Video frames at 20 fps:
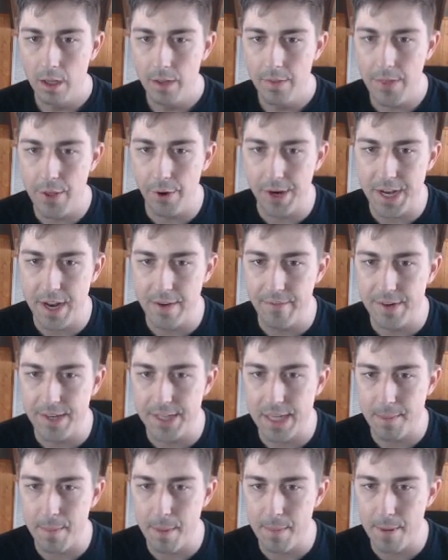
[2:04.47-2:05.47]
The only difference
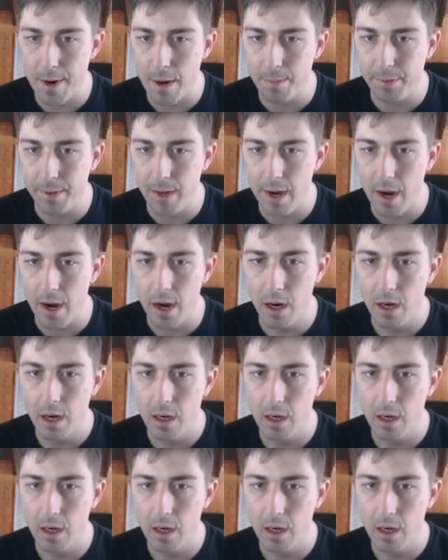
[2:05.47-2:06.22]
is I'm a better player.